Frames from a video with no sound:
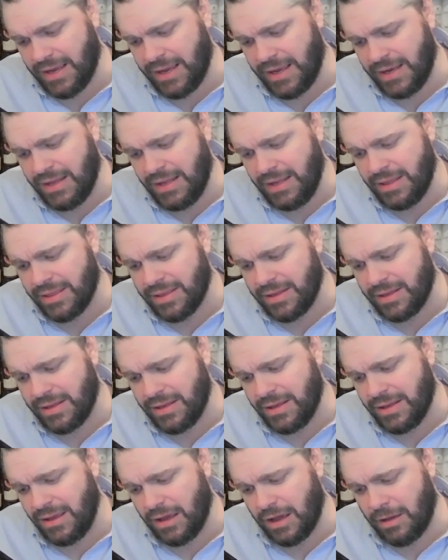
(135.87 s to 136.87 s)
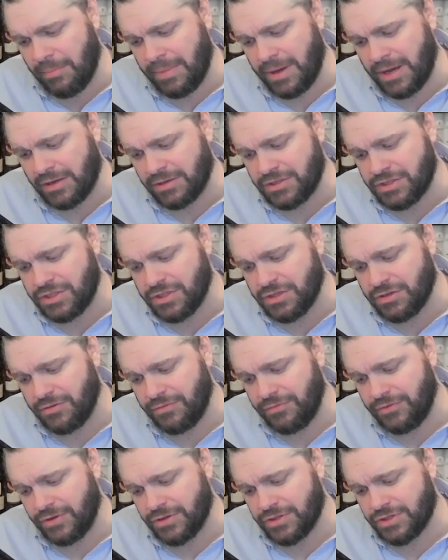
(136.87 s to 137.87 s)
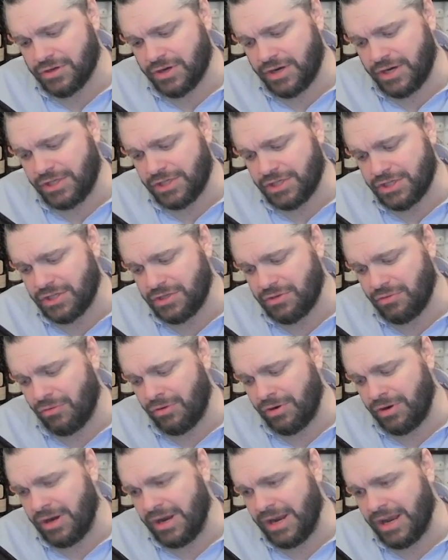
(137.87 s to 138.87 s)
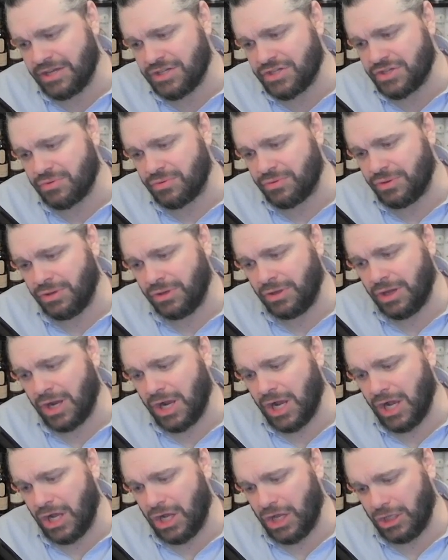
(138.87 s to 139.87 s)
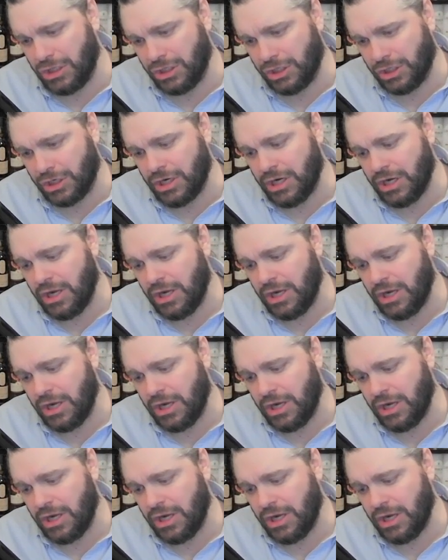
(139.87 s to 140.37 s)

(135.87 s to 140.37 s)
anything about chill filtration or natural color.